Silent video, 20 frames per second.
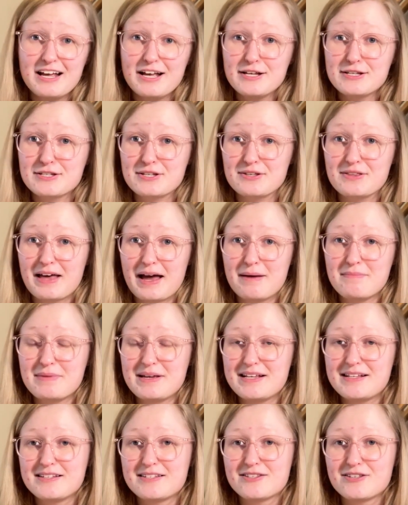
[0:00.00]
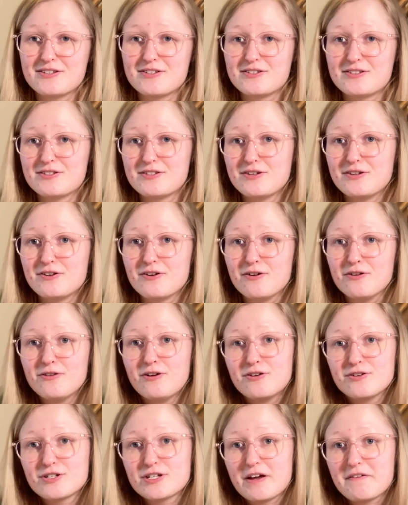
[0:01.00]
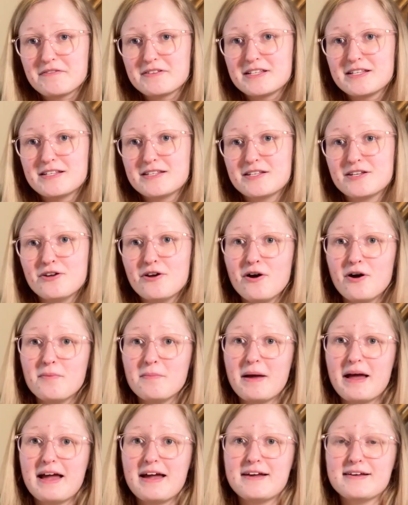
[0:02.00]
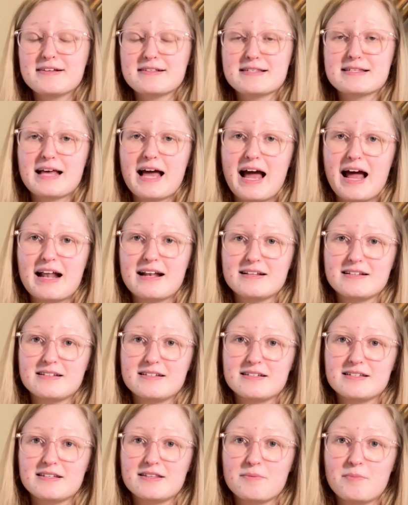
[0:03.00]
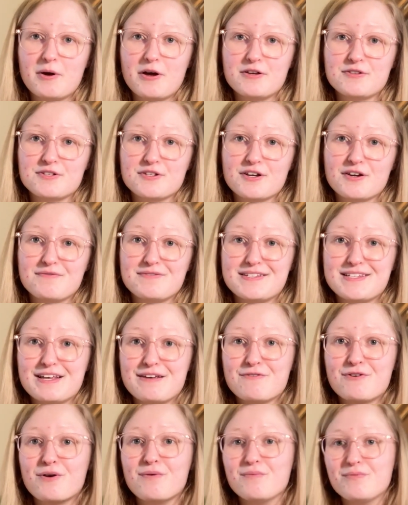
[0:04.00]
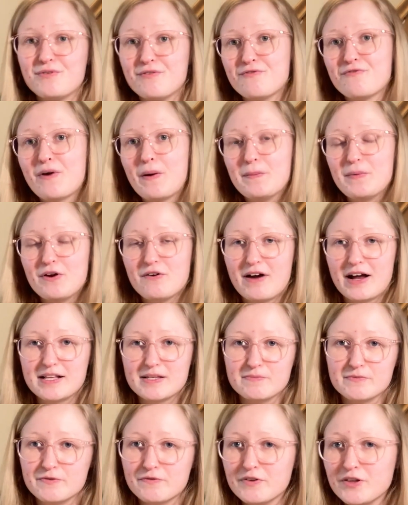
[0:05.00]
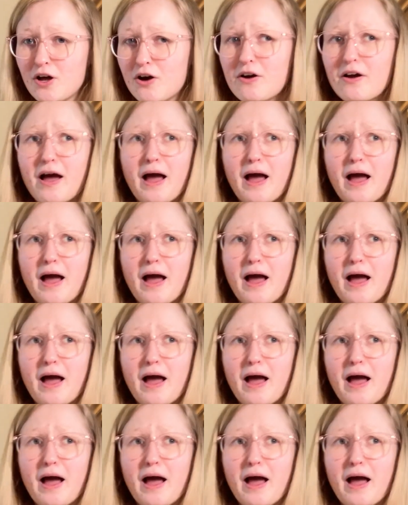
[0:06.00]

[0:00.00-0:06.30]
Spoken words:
So that means there's, you know, longevity to your makes and the person can receive comfort from your items for longer.